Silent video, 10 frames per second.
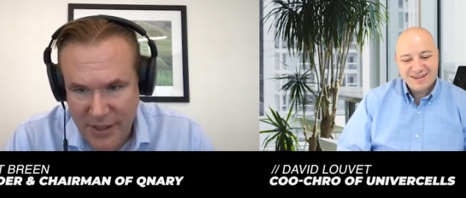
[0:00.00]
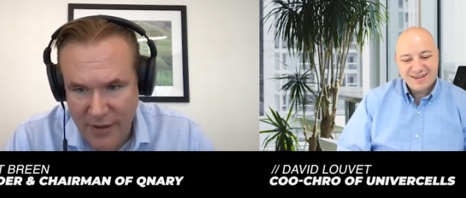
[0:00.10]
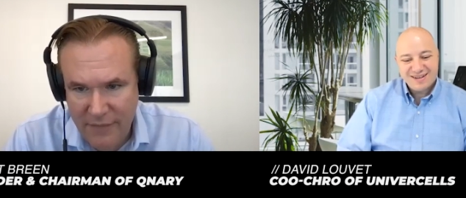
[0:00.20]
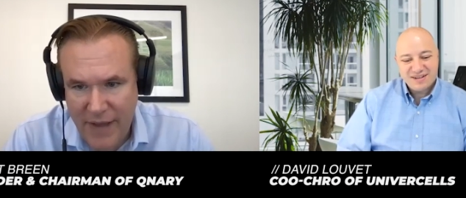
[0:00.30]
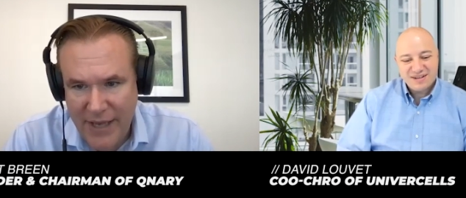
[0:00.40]
Speaker 1: a
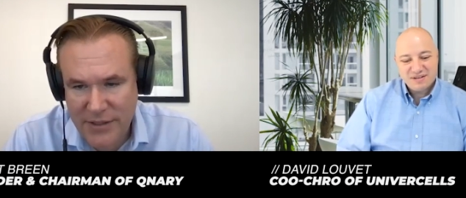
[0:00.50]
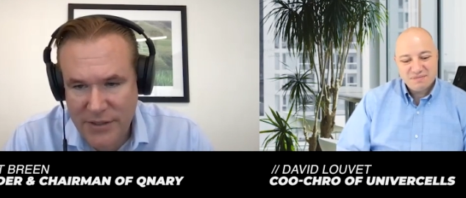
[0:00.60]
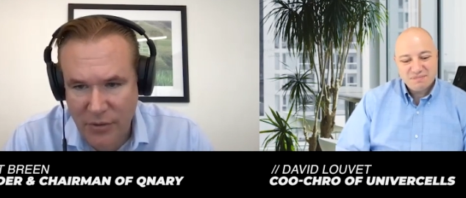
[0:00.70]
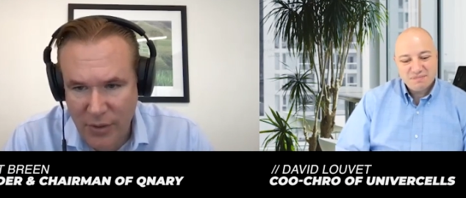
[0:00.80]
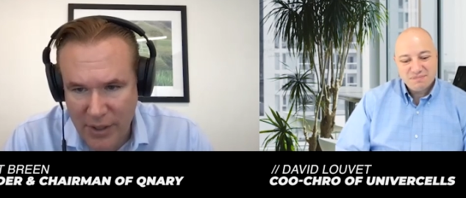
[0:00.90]
fast
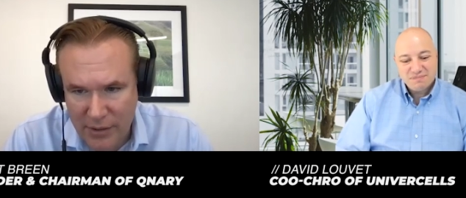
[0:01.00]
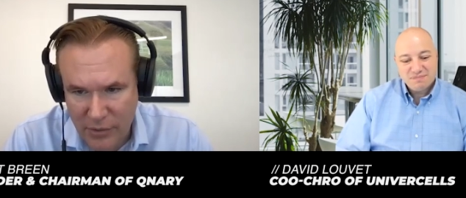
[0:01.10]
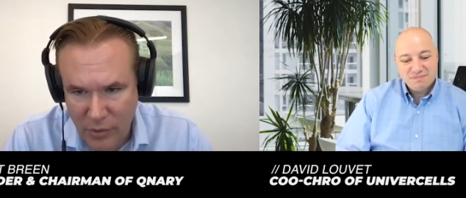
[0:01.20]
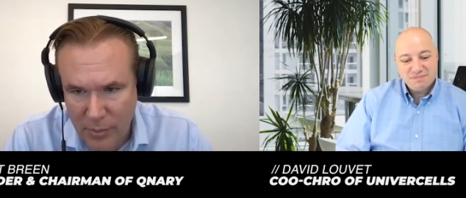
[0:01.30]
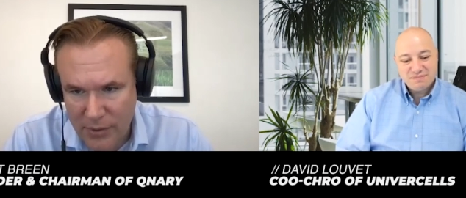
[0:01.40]
growing
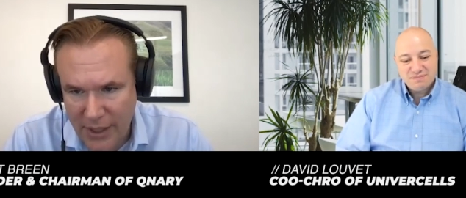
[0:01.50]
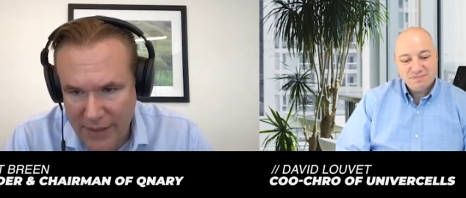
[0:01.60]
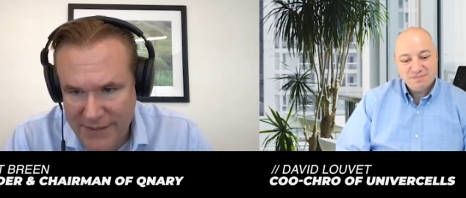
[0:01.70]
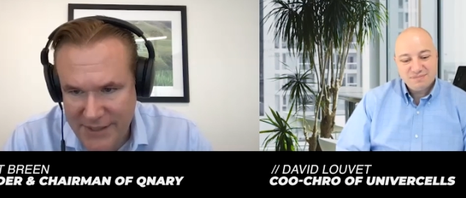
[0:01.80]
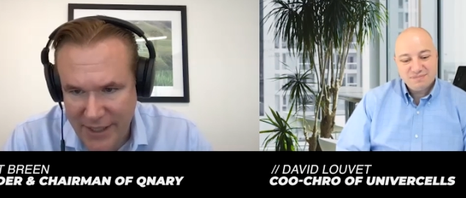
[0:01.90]
global
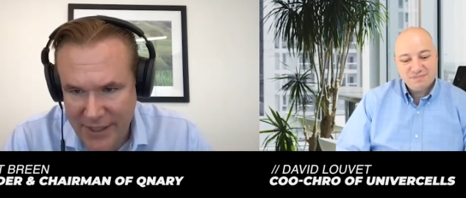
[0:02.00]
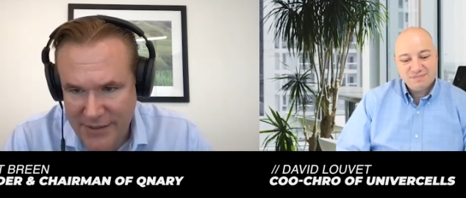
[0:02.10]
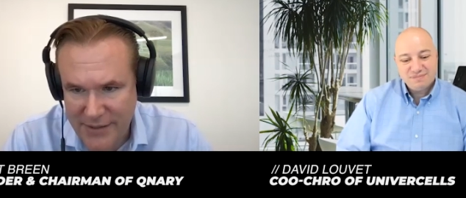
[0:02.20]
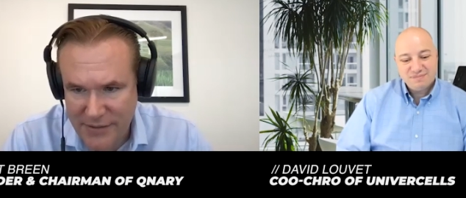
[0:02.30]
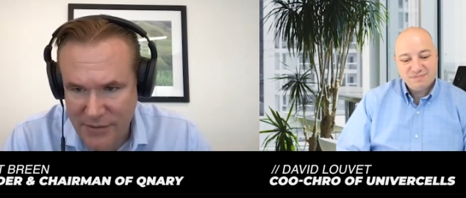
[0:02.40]
life
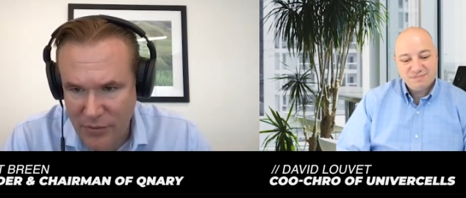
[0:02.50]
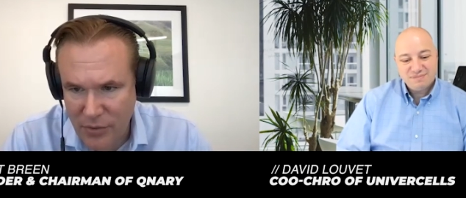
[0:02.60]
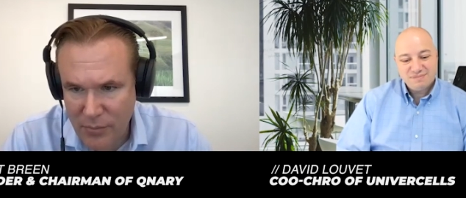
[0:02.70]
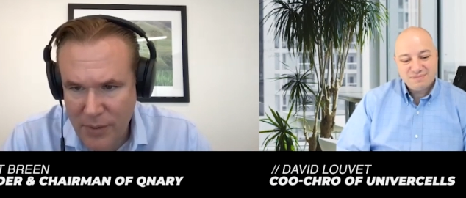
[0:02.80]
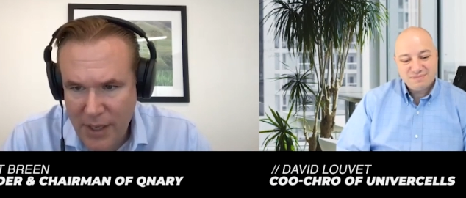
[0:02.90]
sciences group